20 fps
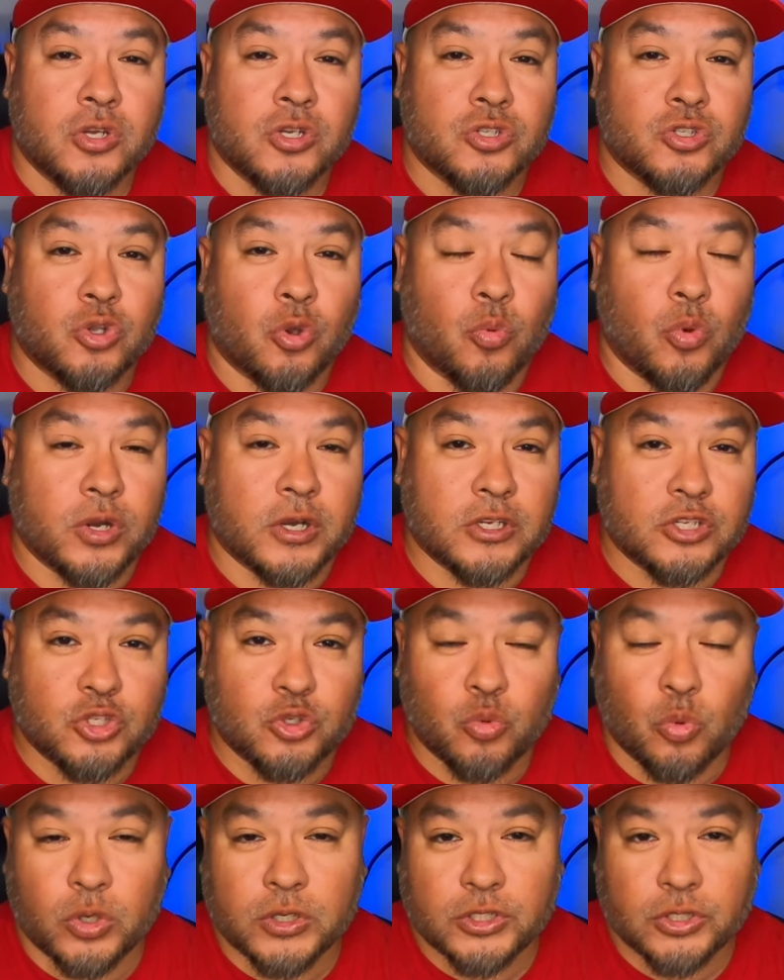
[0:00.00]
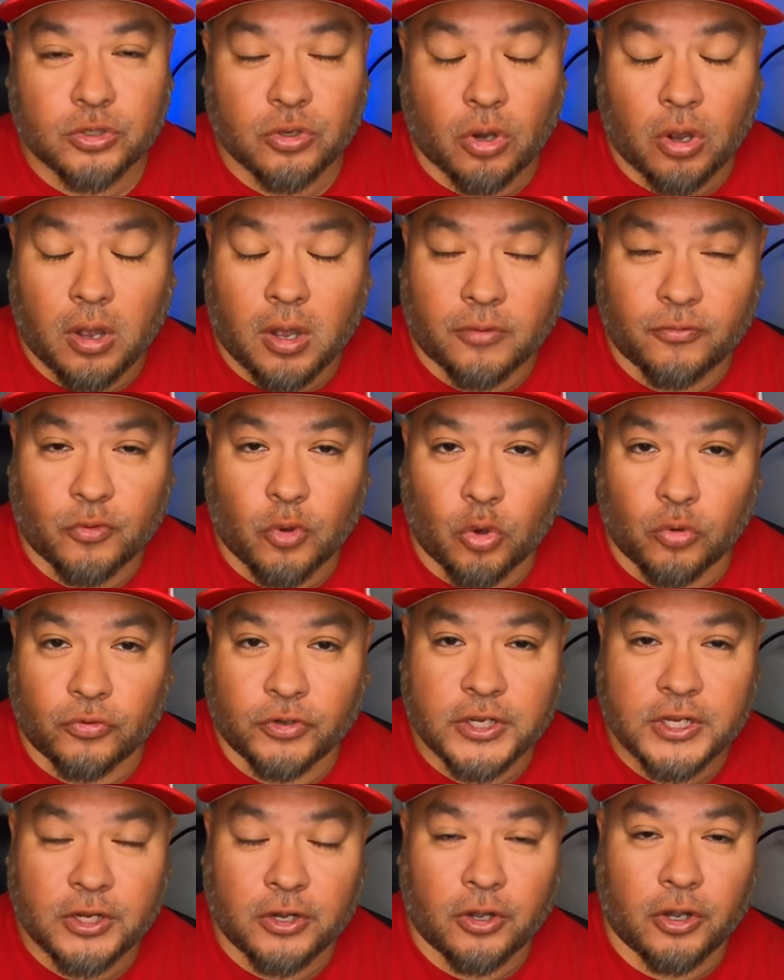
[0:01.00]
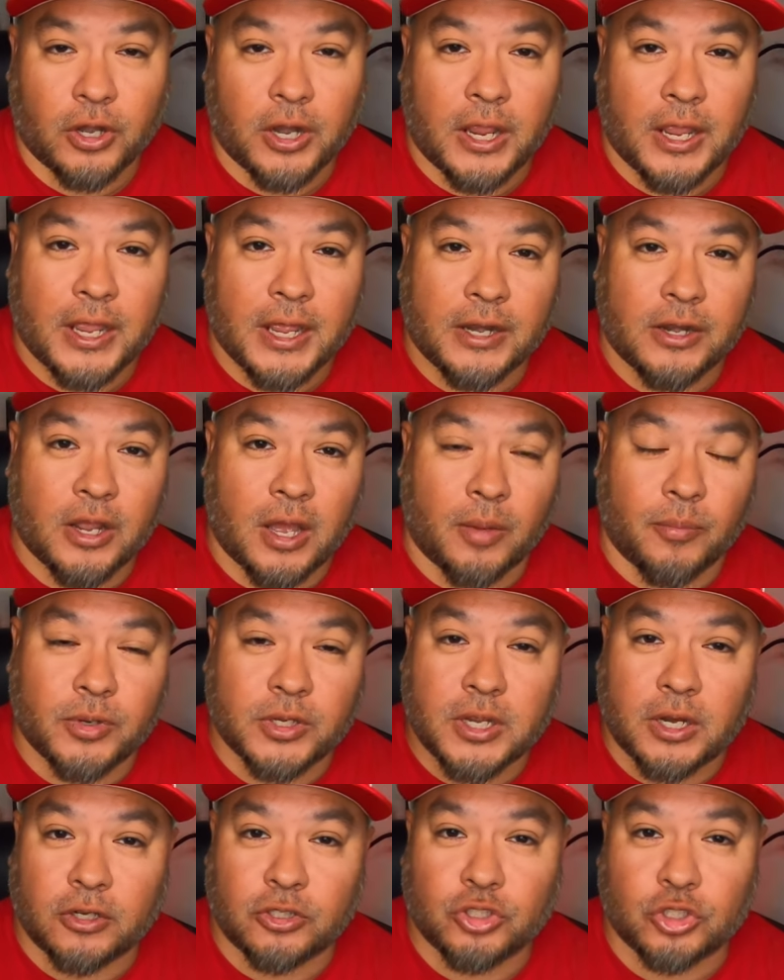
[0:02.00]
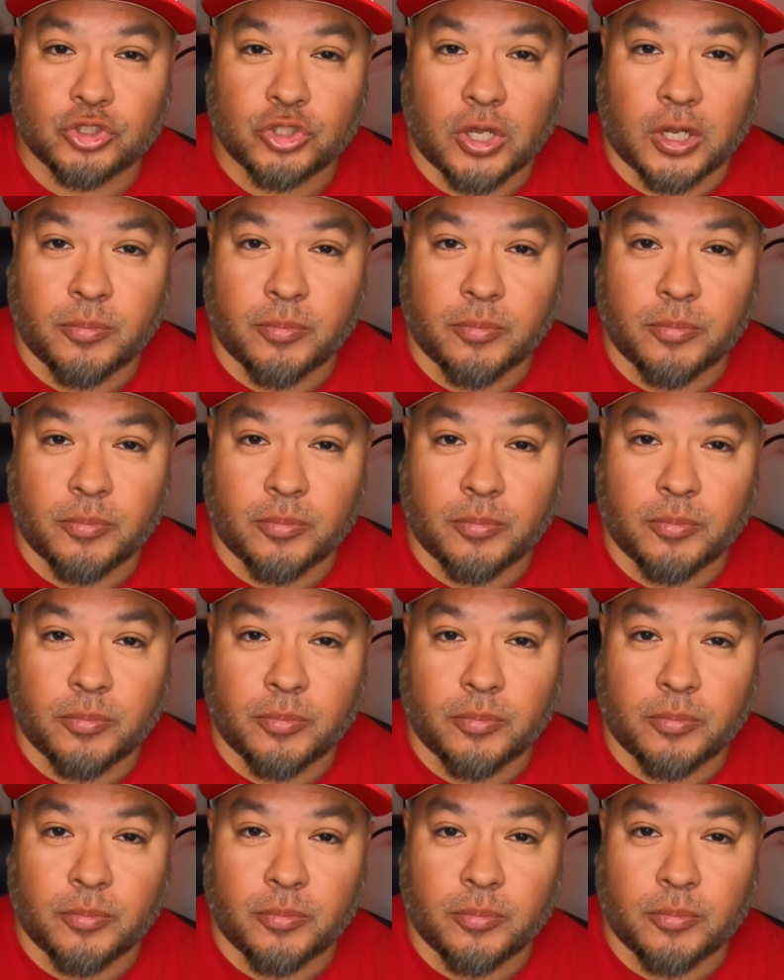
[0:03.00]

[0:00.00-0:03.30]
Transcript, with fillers: So we're going to switch off over here, and I'm going to kind of just